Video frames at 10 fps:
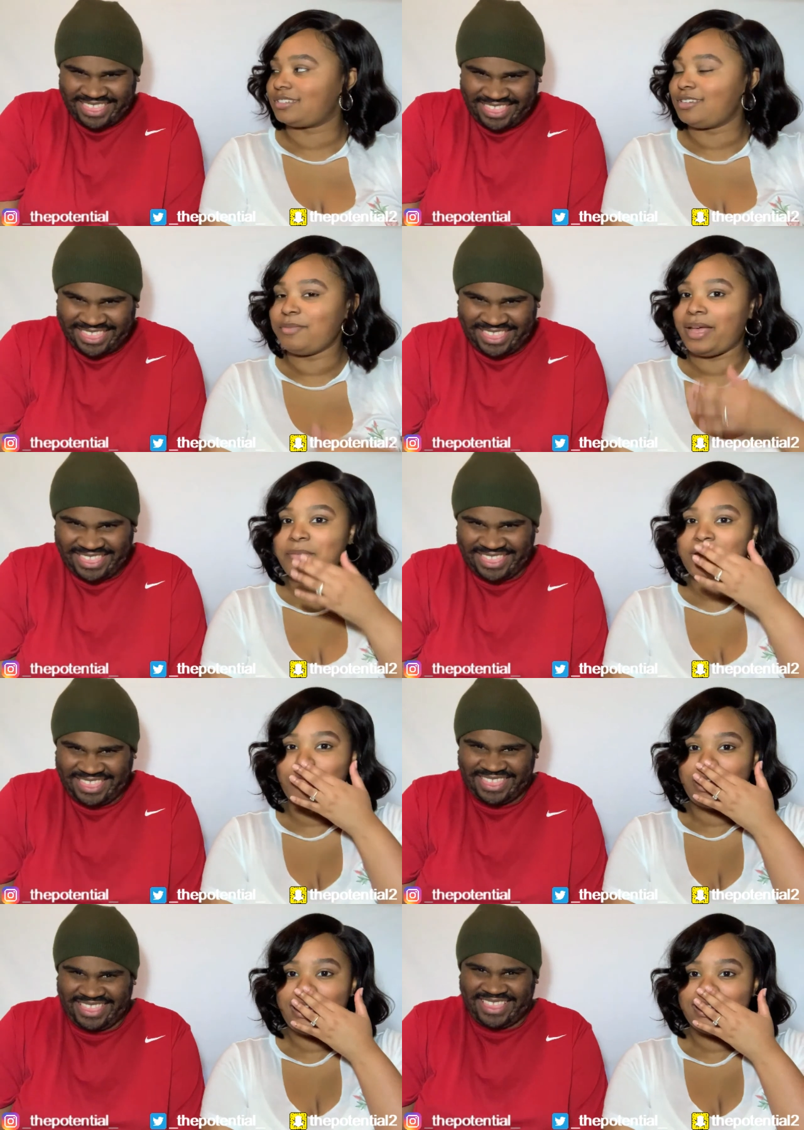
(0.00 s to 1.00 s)
Speaker 1: you made me
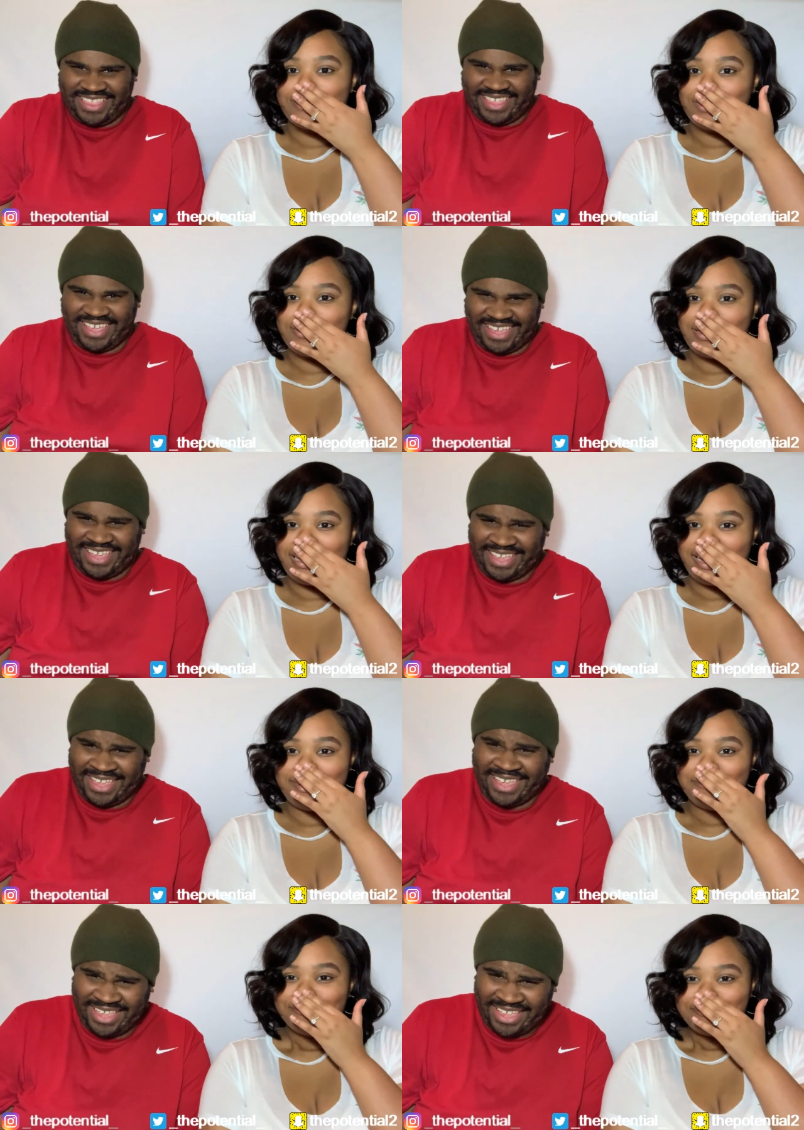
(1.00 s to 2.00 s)
wheeze when you did
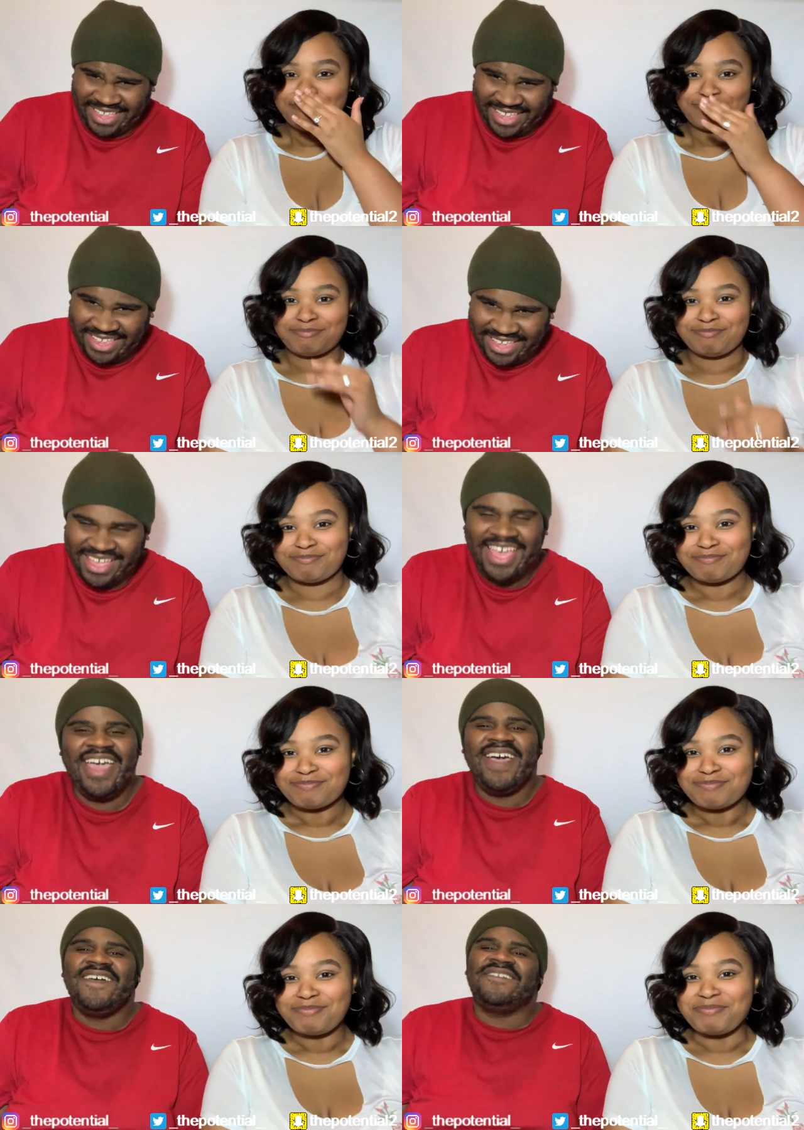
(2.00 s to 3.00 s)
that.
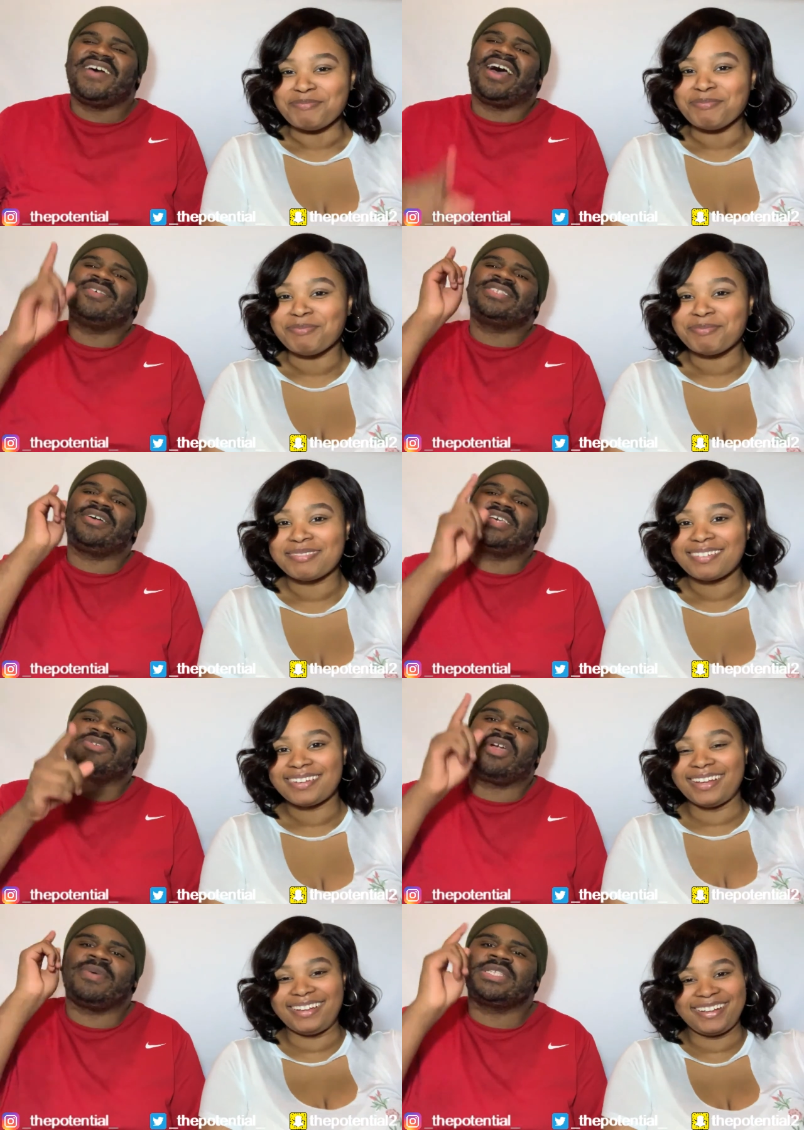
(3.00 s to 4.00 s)
Speaker 2: Follow us on
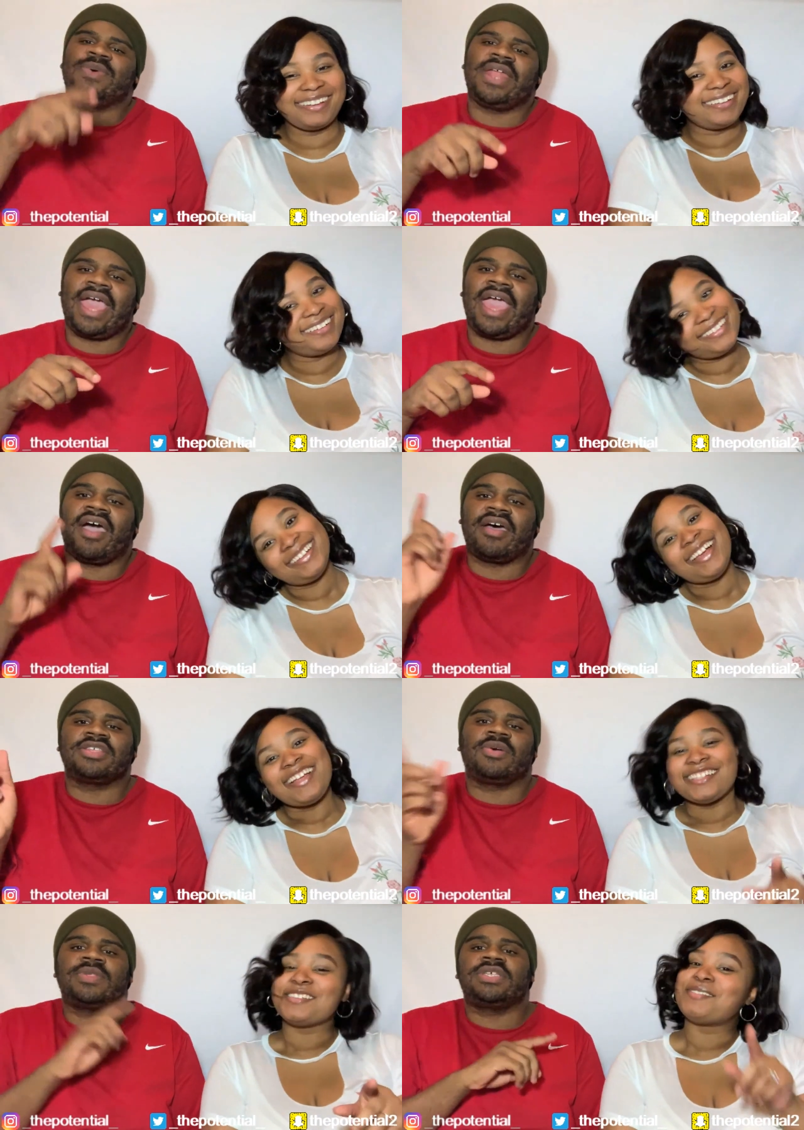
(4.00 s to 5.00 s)
Instagram and Twitter at
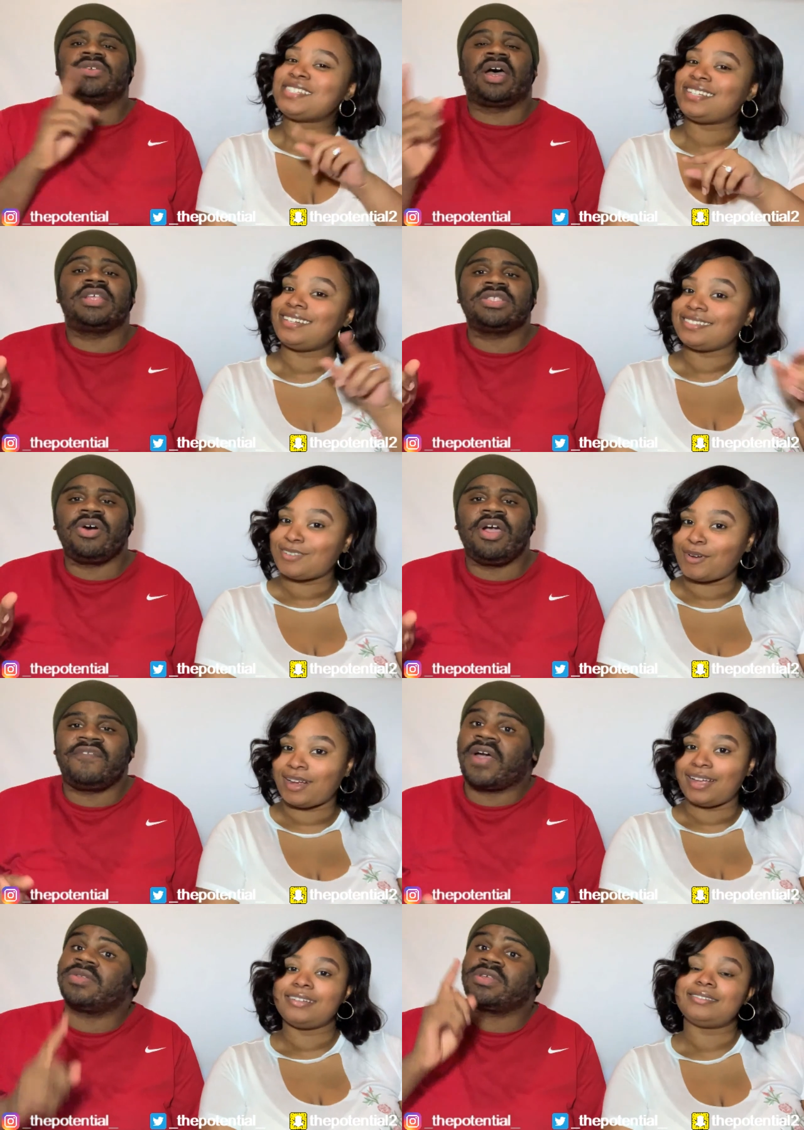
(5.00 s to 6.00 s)
underscore potential
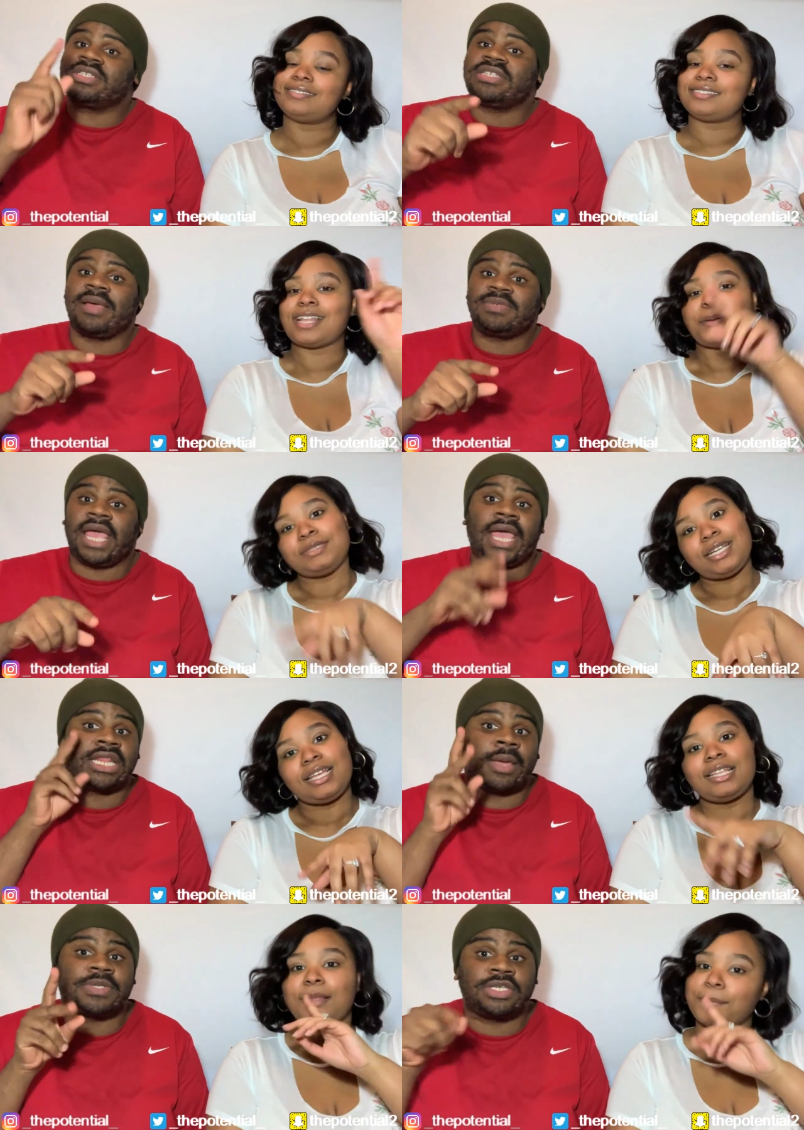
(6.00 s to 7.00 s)
underscore. Follow us on
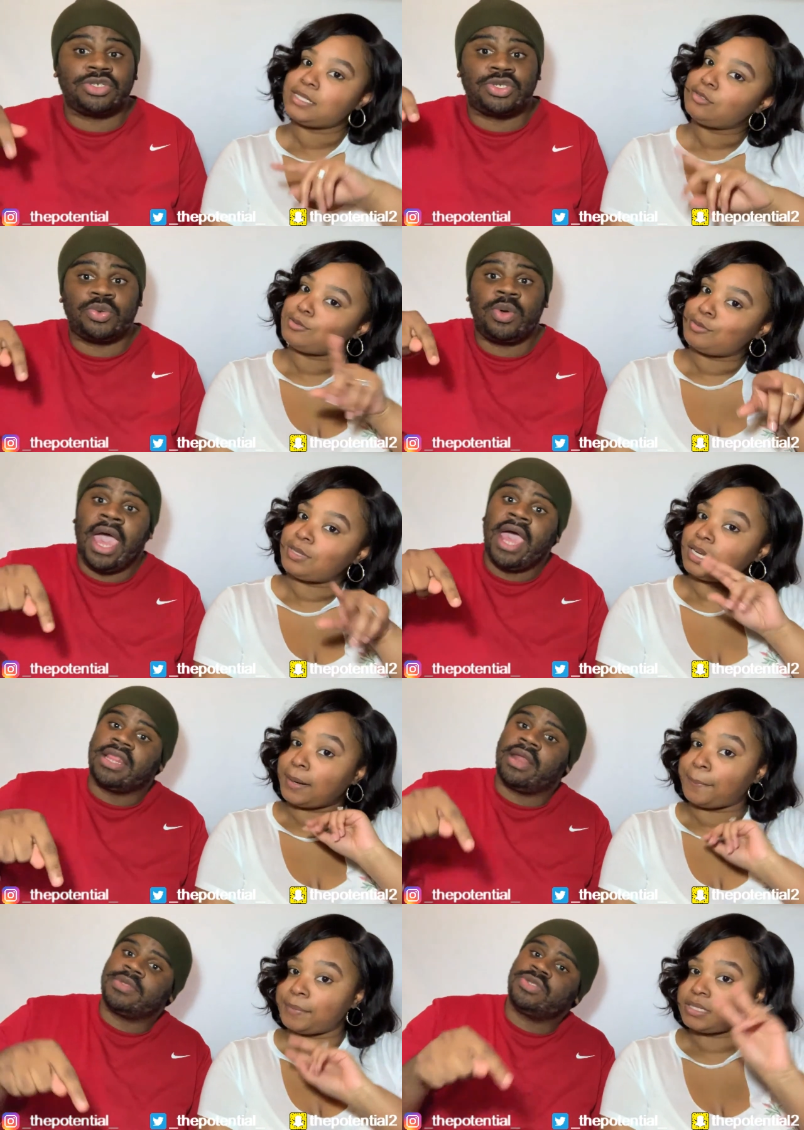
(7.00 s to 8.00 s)
Snapchat, the potential two,
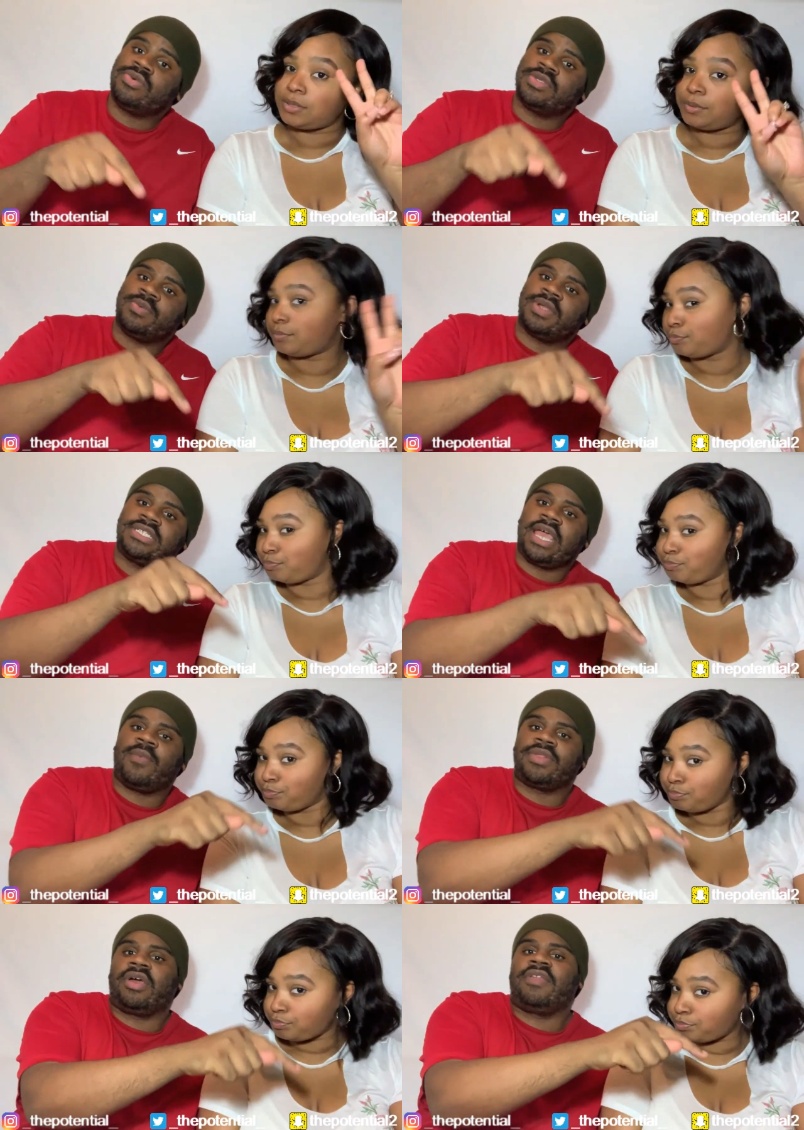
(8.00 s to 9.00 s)
the number two, because we want to chat with all